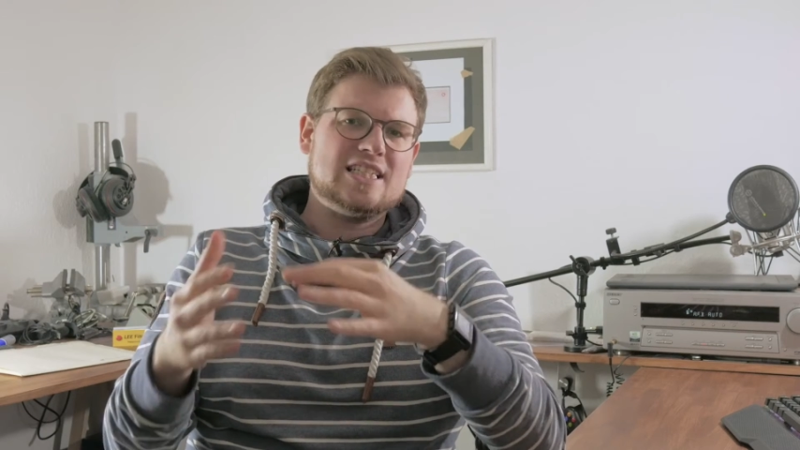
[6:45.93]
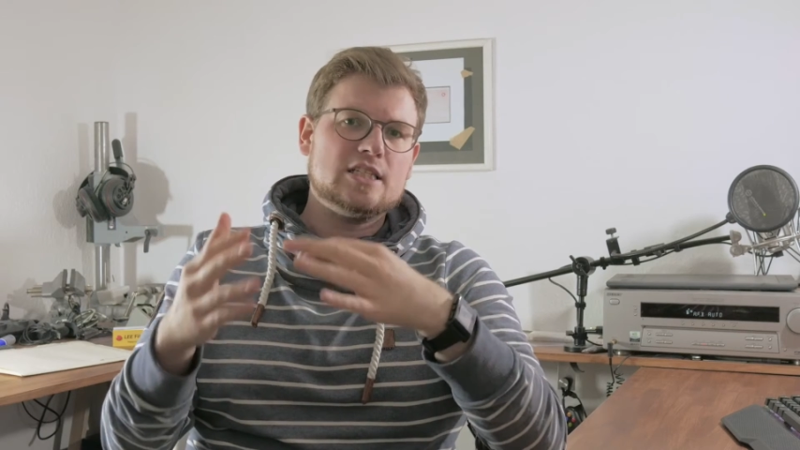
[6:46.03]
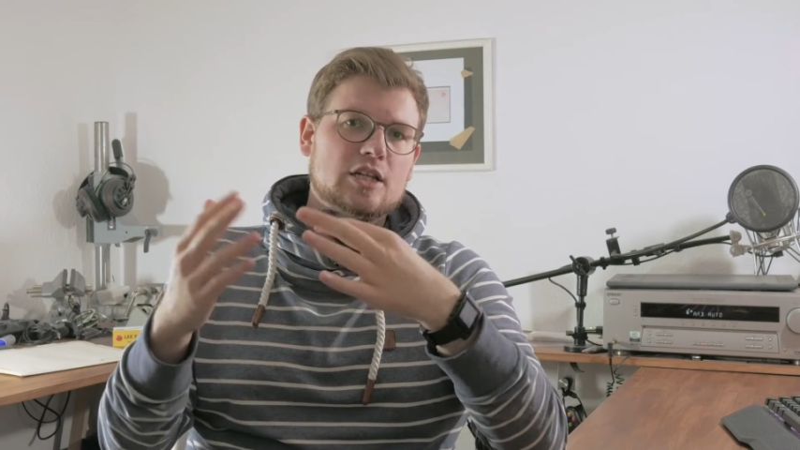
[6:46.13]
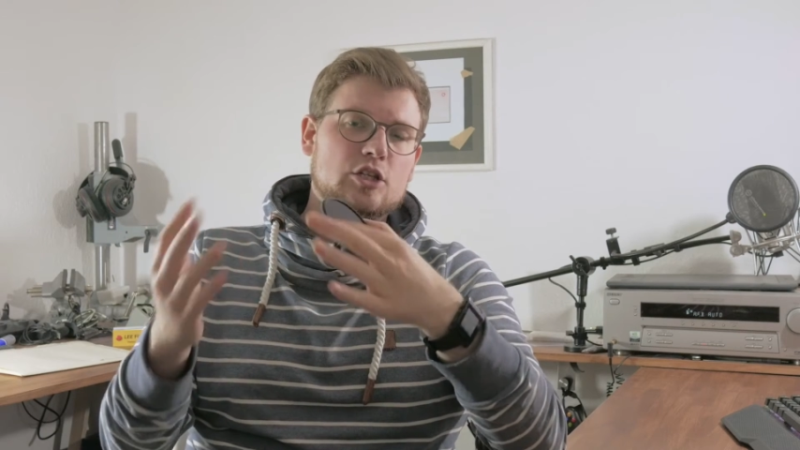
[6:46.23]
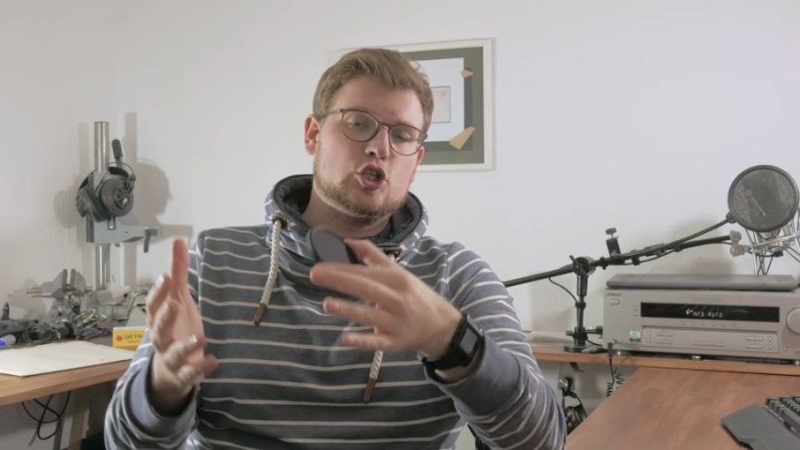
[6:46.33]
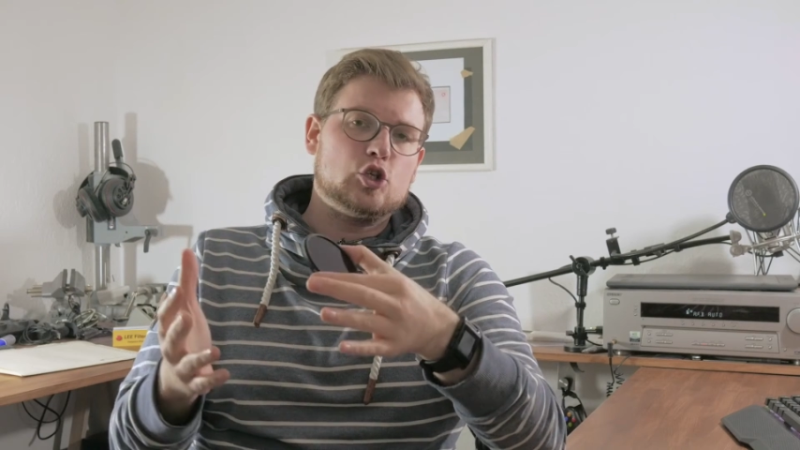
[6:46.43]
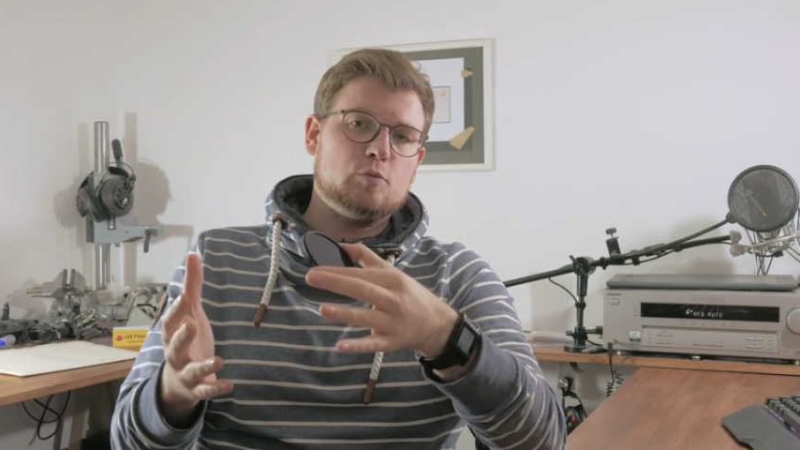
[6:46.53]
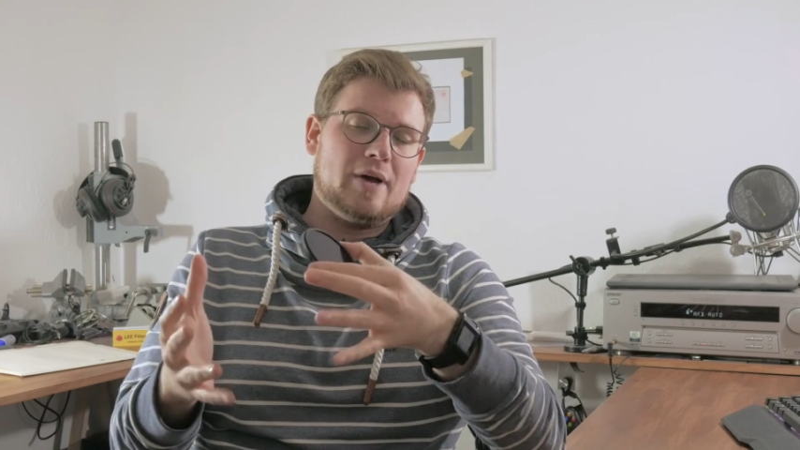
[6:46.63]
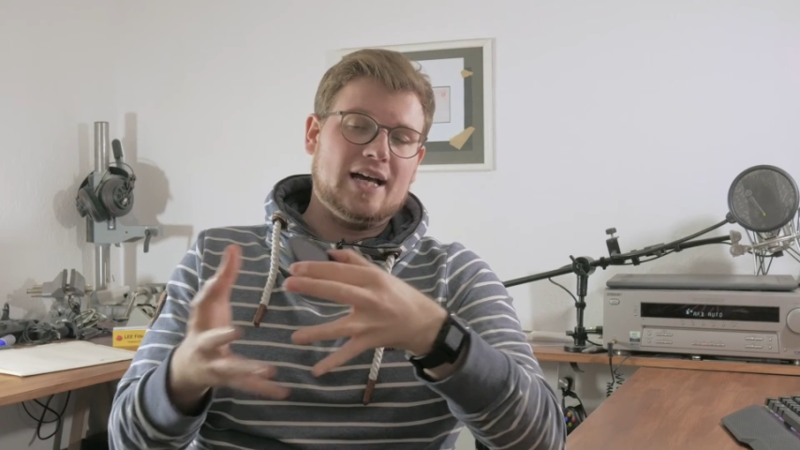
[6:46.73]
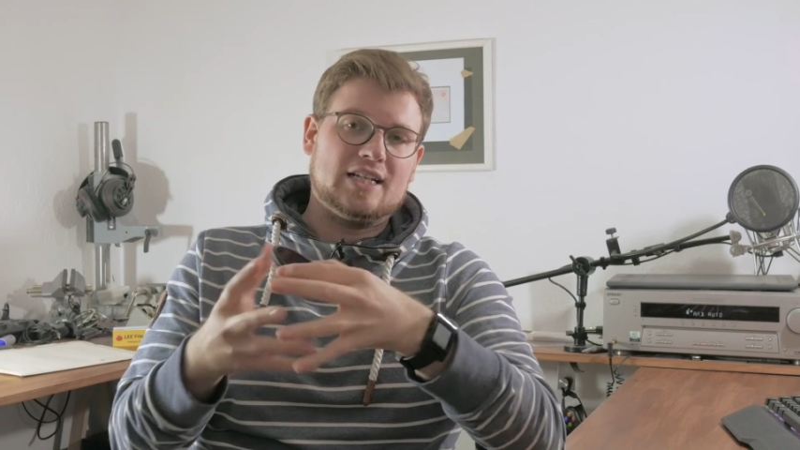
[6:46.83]
It's not
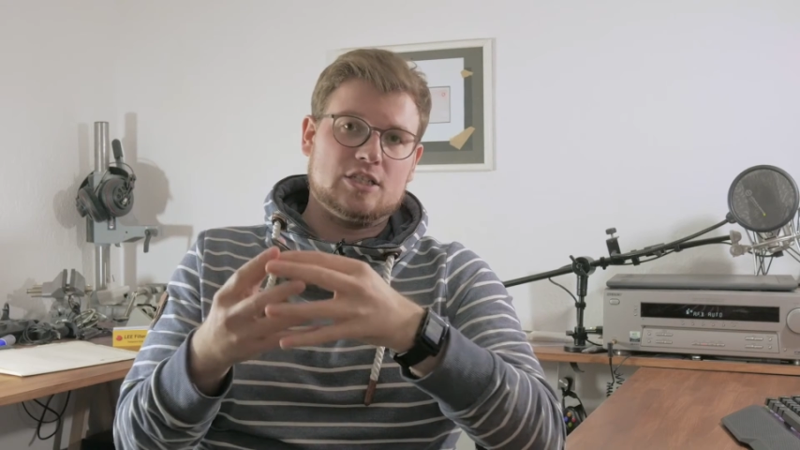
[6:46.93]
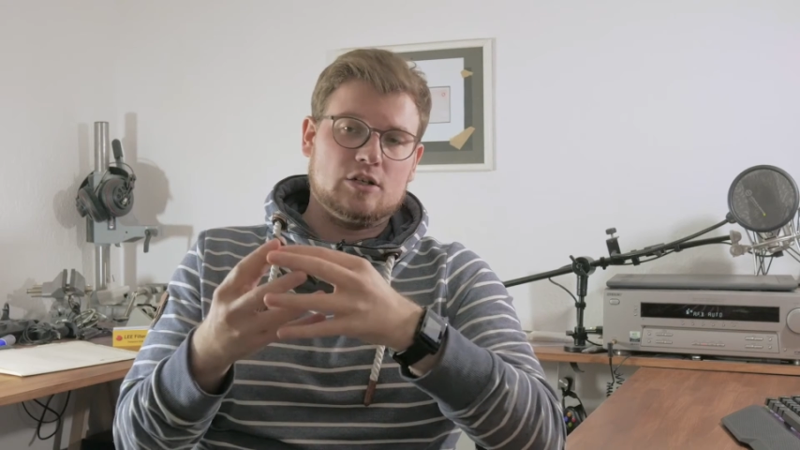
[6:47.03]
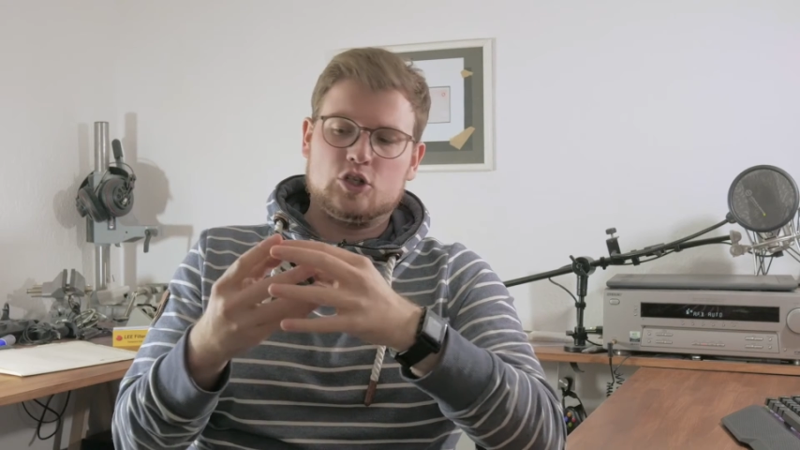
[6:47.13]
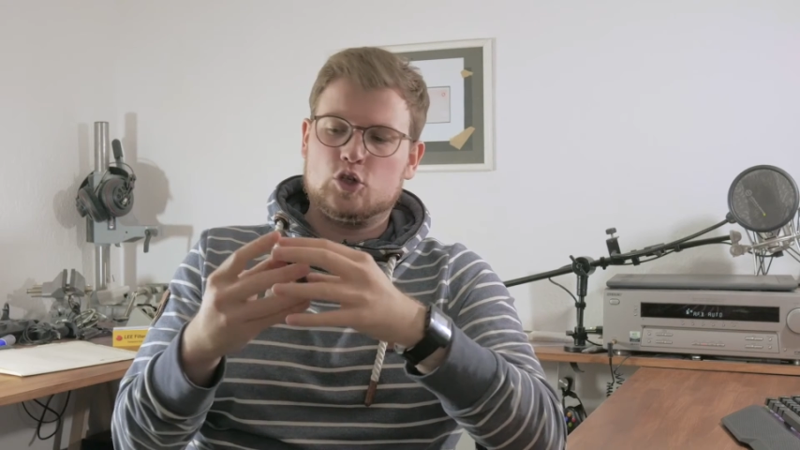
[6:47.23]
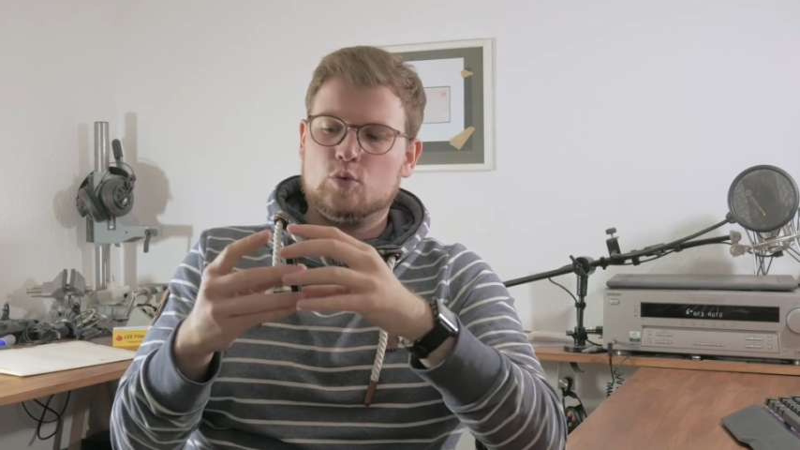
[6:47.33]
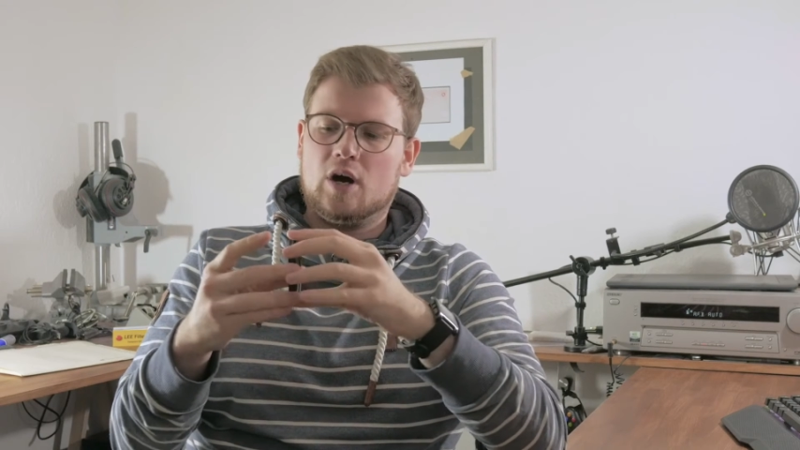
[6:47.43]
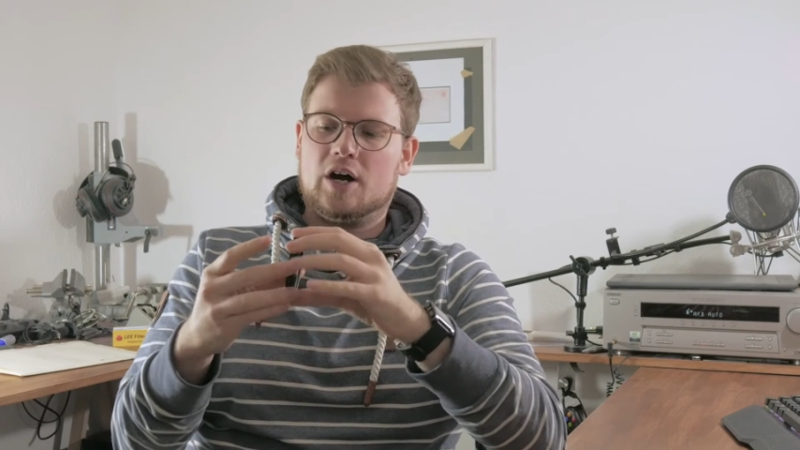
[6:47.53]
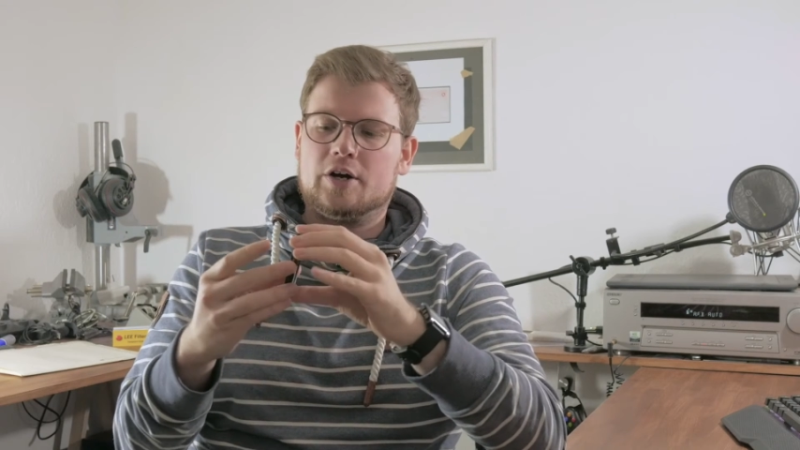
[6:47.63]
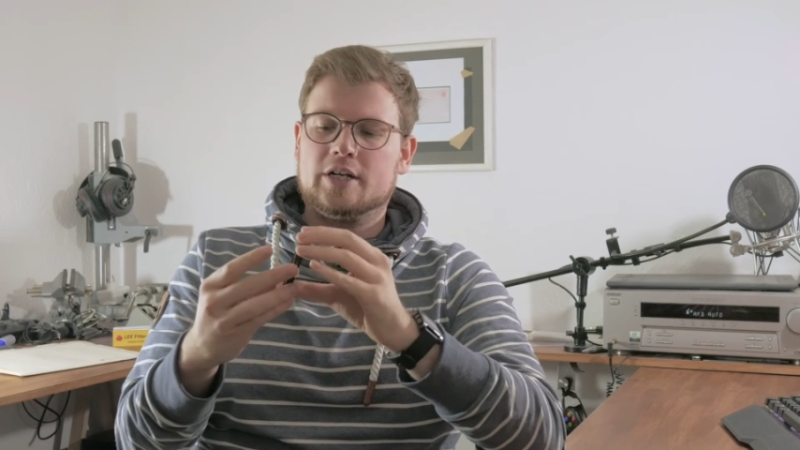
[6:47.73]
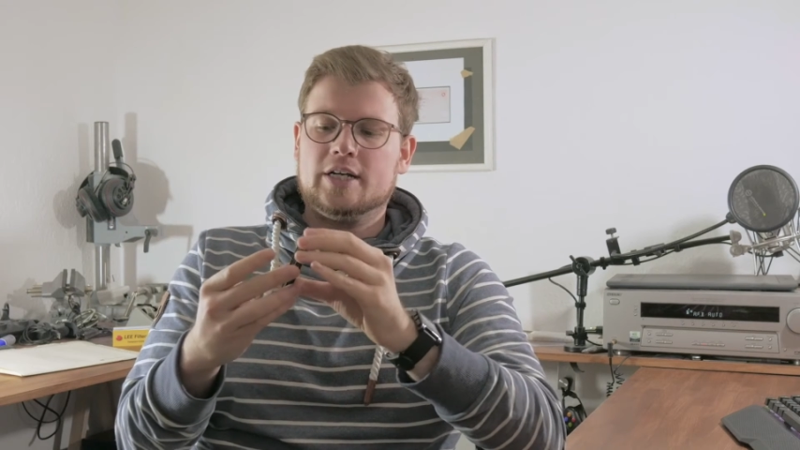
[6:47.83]
too bad, it's not too
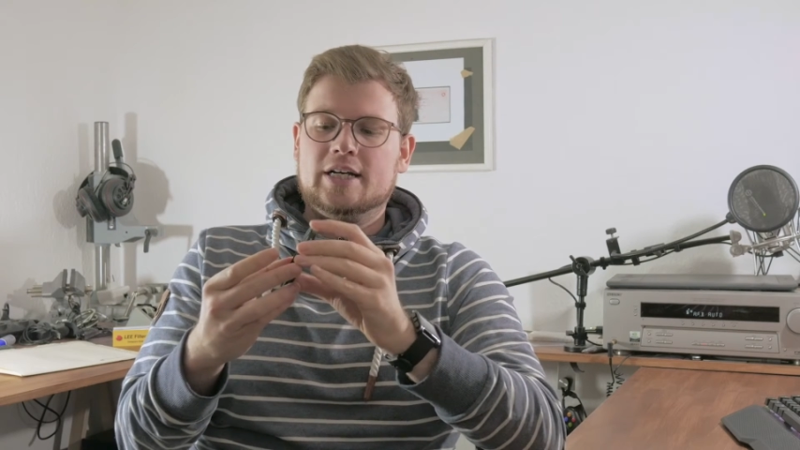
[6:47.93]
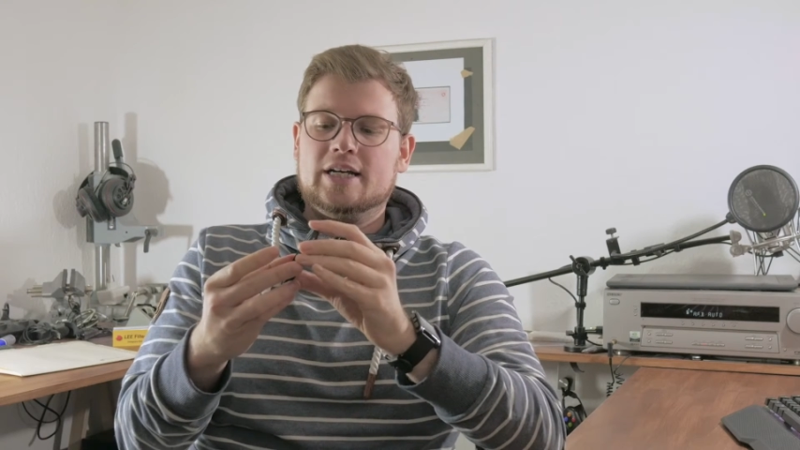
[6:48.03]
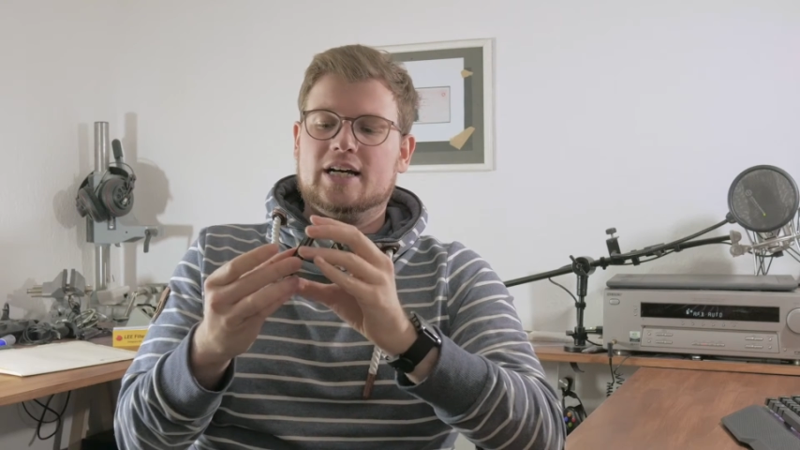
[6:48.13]
hard,